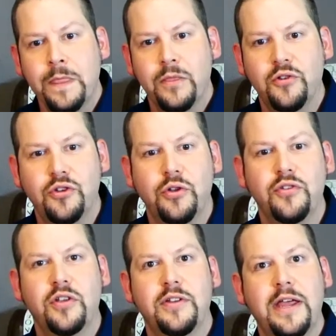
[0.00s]
the
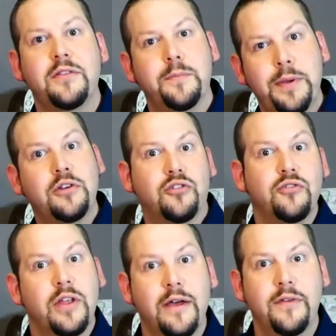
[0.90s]
students could take
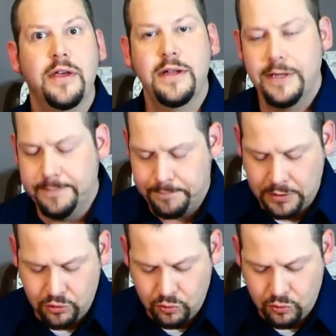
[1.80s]
pictures of it and